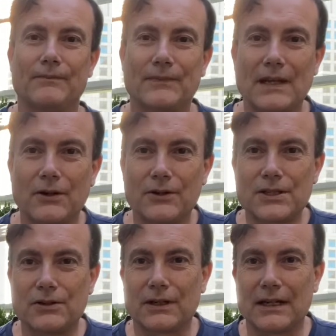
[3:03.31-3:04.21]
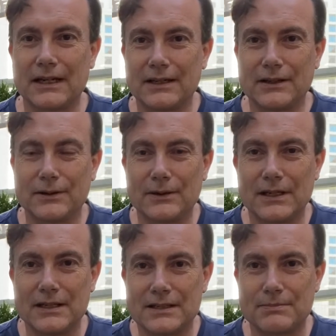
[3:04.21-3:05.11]
Now orange curacao
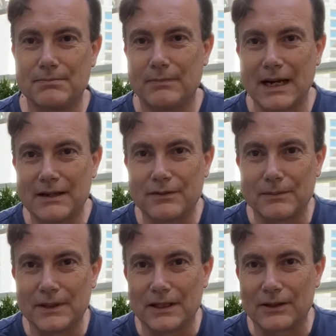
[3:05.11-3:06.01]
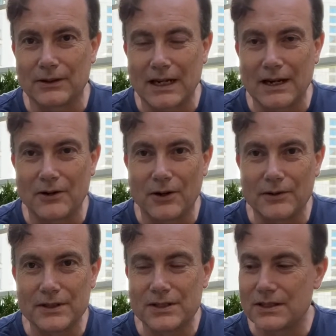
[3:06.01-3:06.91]
is made from the curacao
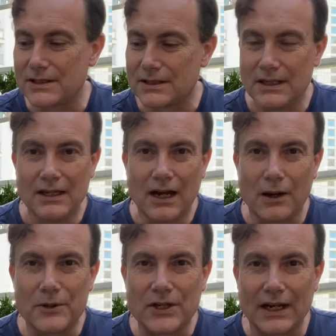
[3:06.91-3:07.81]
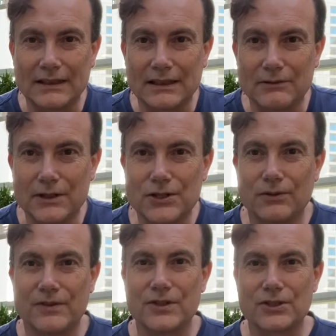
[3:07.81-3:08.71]
oranges. I wish I had the original
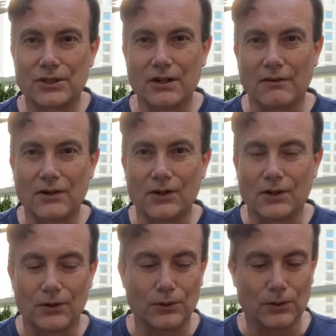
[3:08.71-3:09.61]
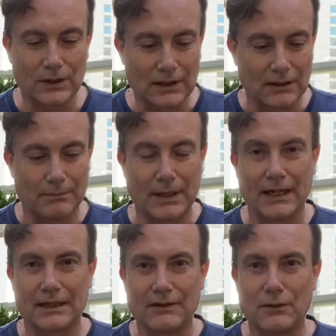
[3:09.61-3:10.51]
version. I've got it on order,
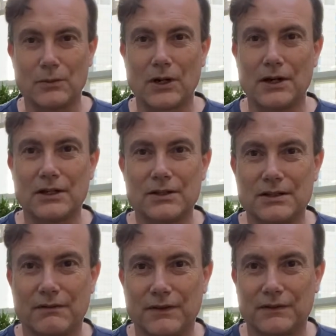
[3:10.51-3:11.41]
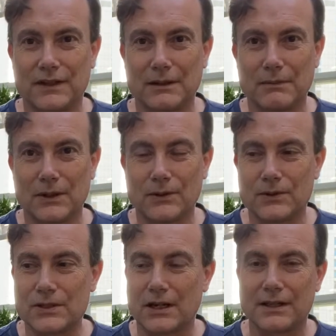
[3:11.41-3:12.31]
but given we're only using 15
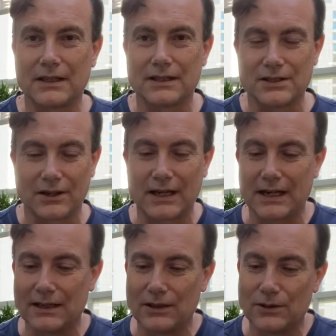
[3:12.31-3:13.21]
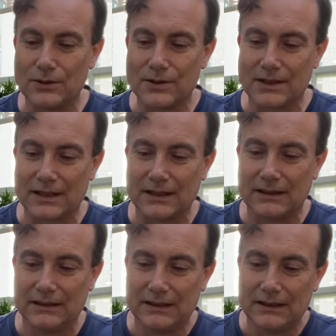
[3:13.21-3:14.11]
mils, I think it's okay to use
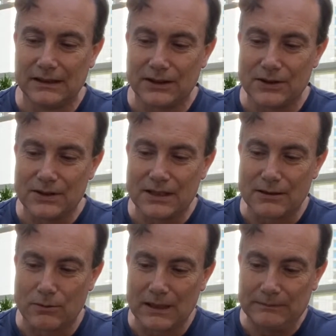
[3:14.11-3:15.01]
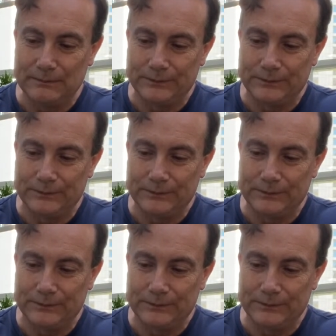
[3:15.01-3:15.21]
this one.